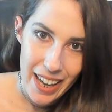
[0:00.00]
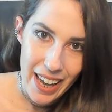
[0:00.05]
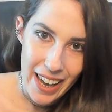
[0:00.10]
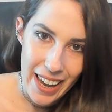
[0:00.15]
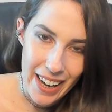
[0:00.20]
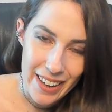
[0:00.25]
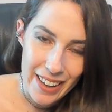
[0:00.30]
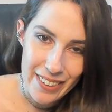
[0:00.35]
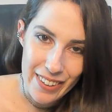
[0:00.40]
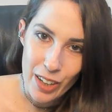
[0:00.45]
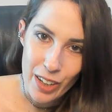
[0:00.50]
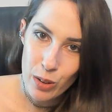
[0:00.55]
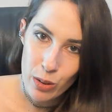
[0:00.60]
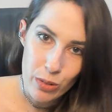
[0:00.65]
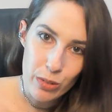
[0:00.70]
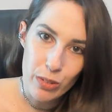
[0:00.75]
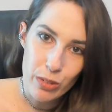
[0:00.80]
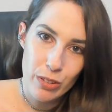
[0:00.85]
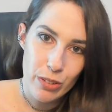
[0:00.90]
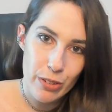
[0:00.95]
And I
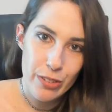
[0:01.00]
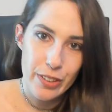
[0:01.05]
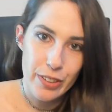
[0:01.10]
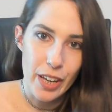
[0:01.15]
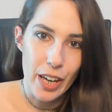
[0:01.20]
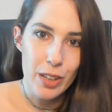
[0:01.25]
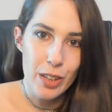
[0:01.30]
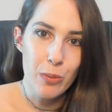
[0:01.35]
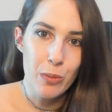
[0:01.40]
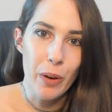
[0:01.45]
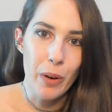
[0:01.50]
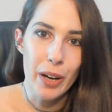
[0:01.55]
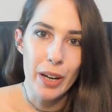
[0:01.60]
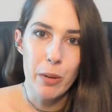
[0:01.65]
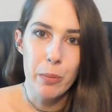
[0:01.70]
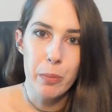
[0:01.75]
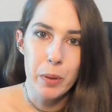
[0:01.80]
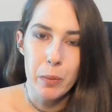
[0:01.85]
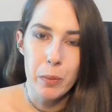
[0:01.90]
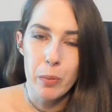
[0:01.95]
don't understand why are
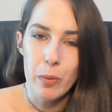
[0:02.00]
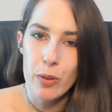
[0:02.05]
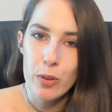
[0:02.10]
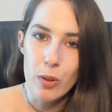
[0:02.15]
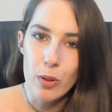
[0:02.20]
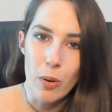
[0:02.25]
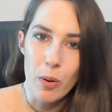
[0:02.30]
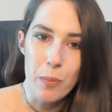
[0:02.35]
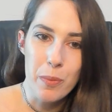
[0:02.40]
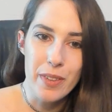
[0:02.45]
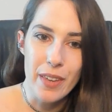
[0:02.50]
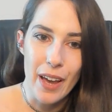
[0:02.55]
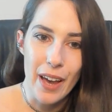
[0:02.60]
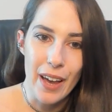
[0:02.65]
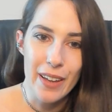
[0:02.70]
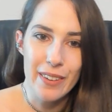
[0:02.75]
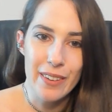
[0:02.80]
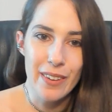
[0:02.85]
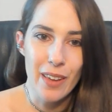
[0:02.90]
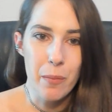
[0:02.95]
people so
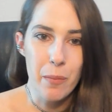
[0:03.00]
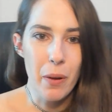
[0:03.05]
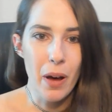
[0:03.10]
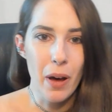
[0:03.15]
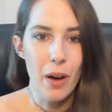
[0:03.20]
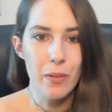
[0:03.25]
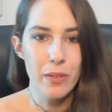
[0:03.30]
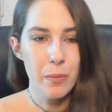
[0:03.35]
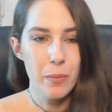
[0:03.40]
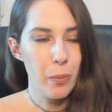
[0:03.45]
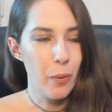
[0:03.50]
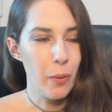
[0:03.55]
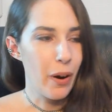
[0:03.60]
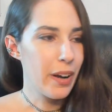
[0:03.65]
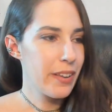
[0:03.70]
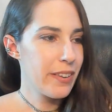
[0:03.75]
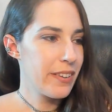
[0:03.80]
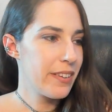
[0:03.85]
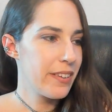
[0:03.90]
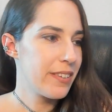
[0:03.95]
upset about the
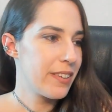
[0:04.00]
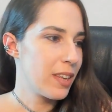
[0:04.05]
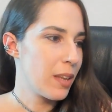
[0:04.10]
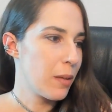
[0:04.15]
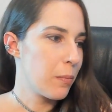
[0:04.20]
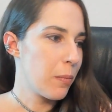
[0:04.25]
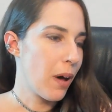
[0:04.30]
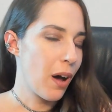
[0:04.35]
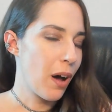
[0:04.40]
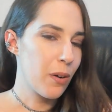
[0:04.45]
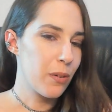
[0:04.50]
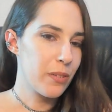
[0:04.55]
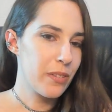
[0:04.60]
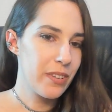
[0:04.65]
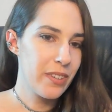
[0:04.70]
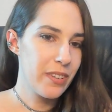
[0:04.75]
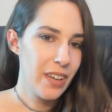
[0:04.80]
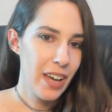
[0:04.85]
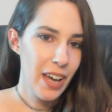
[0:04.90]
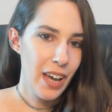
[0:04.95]
prices and about